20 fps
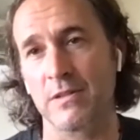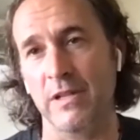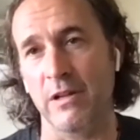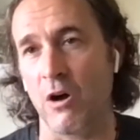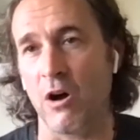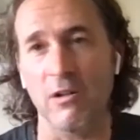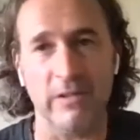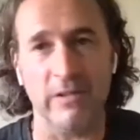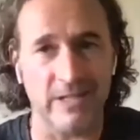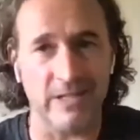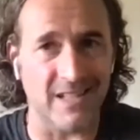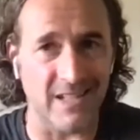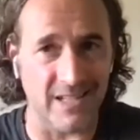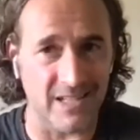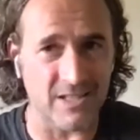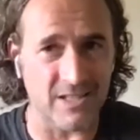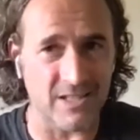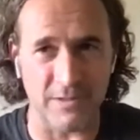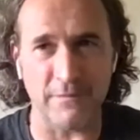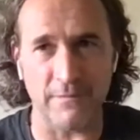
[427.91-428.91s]
and all it
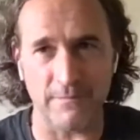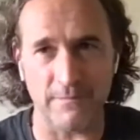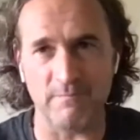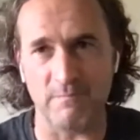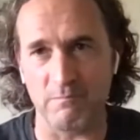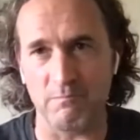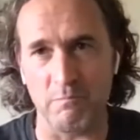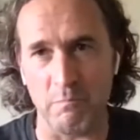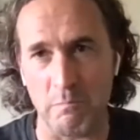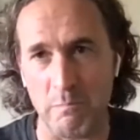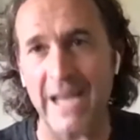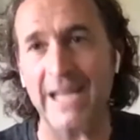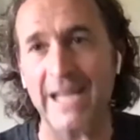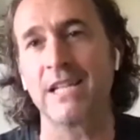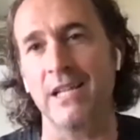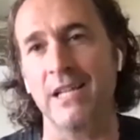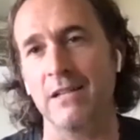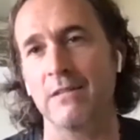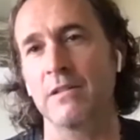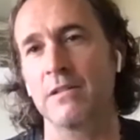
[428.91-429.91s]
takes is
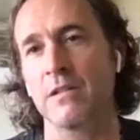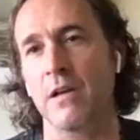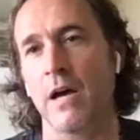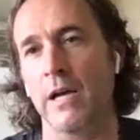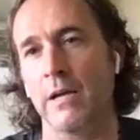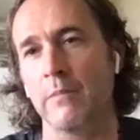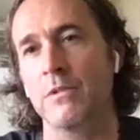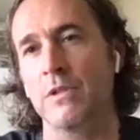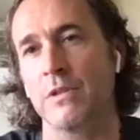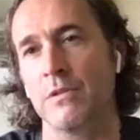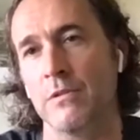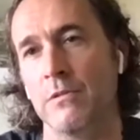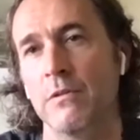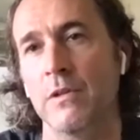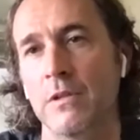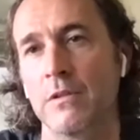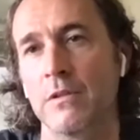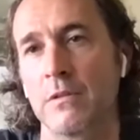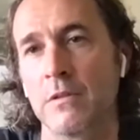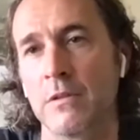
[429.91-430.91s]
making the time to
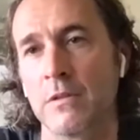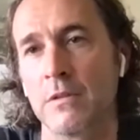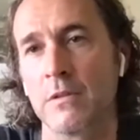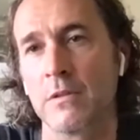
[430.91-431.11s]
do it.